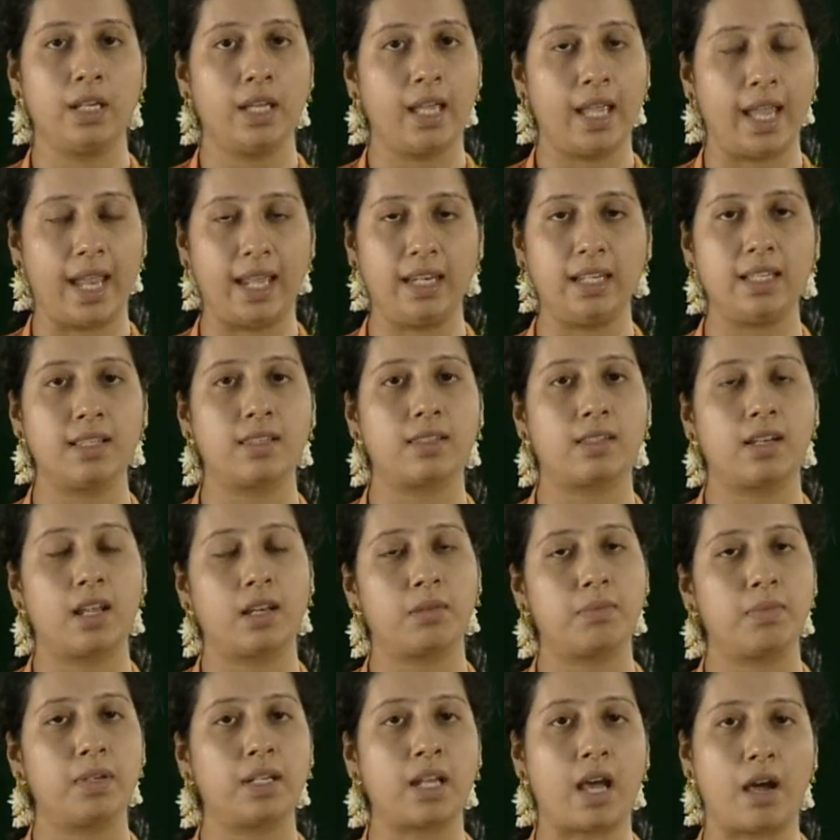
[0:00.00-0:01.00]
Any
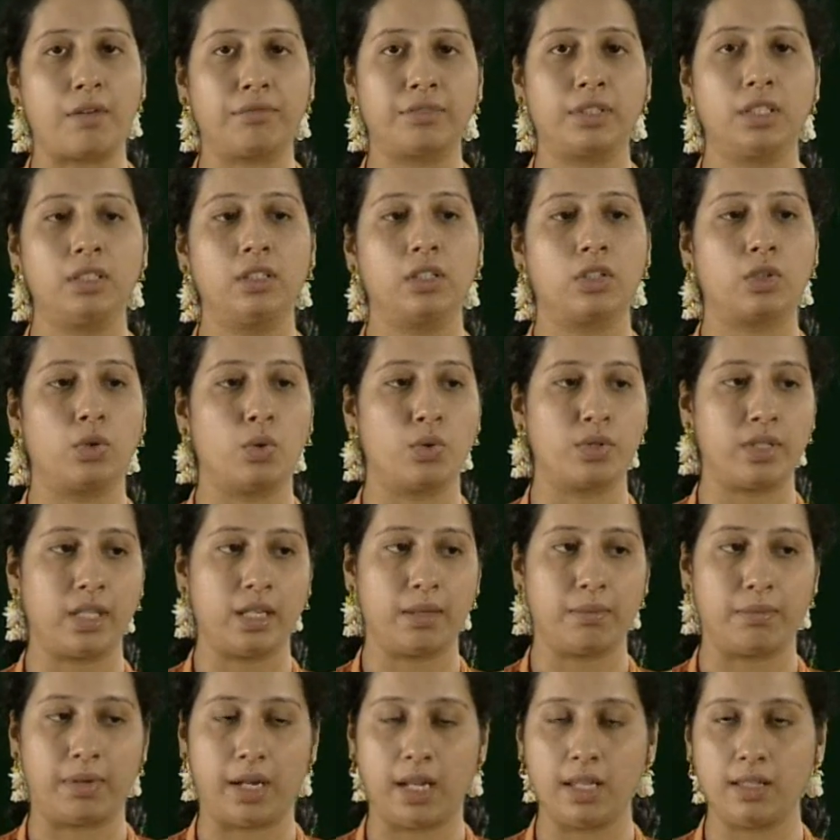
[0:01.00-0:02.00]
statement after the
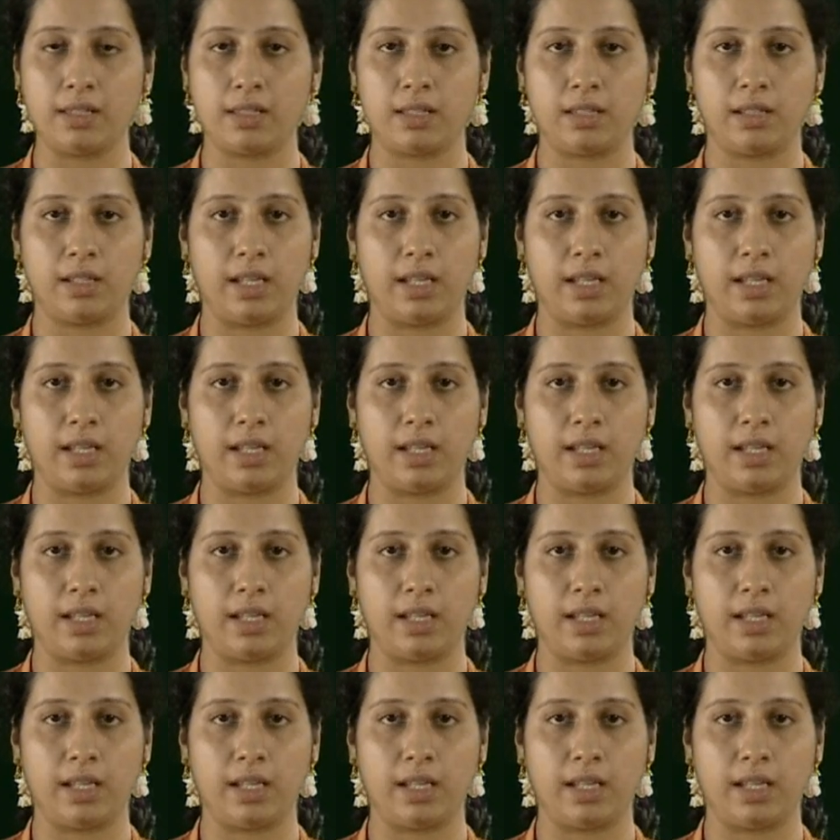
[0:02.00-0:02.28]
closing brace